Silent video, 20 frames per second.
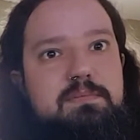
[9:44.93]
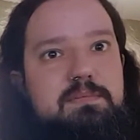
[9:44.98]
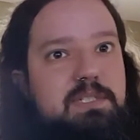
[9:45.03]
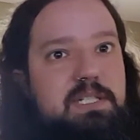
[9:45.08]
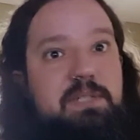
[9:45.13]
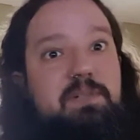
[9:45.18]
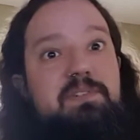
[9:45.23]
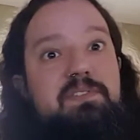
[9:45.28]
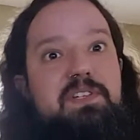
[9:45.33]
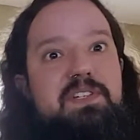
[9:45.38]

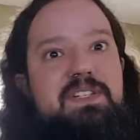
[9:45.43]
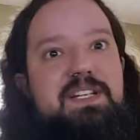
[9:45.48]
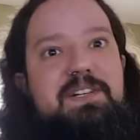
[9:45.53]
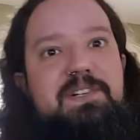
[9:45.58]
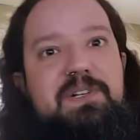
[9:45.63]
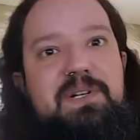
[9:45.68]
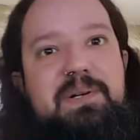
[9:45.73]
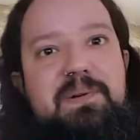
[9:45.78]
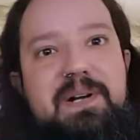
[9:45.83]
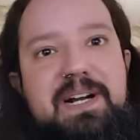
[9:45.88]
Deal of the
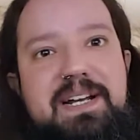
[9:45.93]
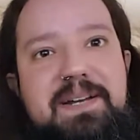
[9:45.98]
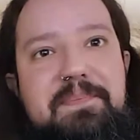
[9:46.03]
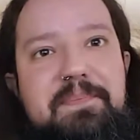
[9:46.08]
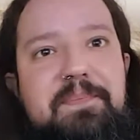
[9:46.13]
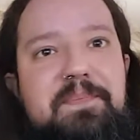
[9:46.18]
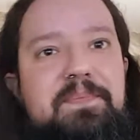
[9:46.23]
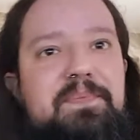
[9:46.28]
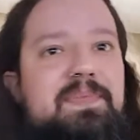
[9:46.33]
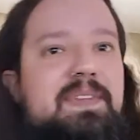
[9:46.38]
century, right?
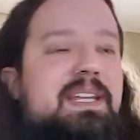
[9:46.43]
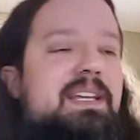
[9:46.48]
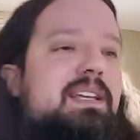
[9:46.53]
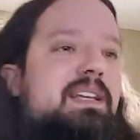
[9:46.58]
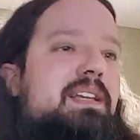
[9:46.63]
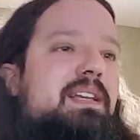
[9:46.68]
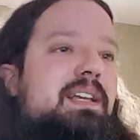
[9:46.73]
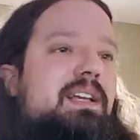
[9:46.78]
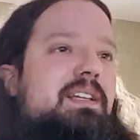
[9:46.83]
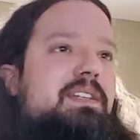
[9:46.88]

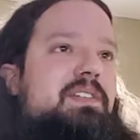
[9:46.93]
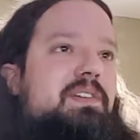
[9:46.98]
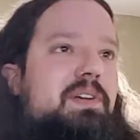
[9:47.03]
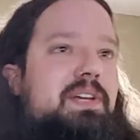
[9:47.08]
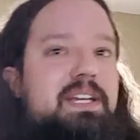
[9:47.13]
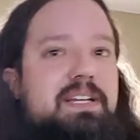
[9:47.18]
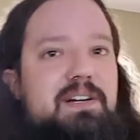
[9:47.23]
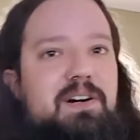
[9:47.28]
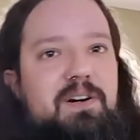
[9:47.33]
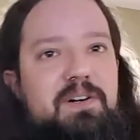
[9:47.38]
So
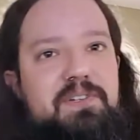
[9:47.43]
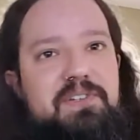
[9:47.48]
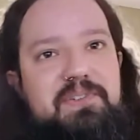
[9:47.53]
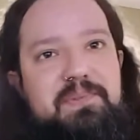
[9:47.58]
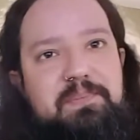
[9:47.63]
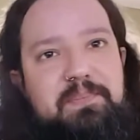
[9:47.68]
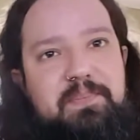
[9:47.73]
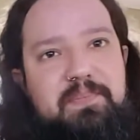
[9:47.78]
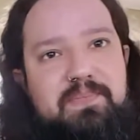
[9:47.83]
he calls.